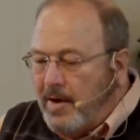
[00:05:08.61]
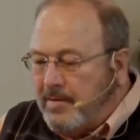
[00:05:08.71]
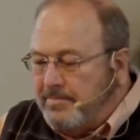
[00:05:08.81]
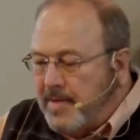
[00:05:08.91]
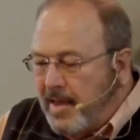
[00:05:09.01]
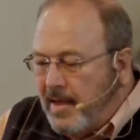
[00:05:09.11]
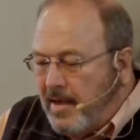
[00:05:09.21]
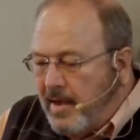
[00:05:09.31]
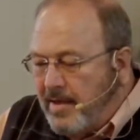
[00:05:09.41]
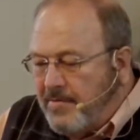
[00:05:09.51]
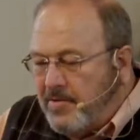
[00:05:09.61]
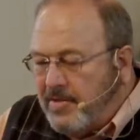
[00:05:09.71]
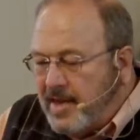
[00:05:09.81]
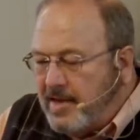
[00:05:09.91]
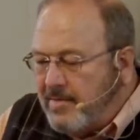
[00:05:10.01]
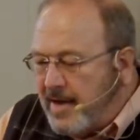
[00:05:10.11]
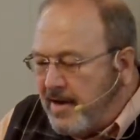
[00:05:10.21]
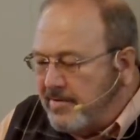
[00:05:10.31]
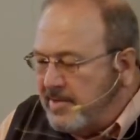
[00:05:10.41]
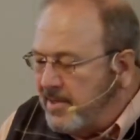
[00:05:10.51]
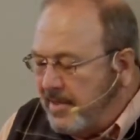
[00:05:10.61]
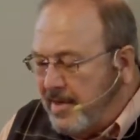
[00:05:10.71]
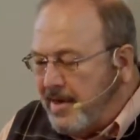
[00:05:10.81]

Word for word: Well, if you think about,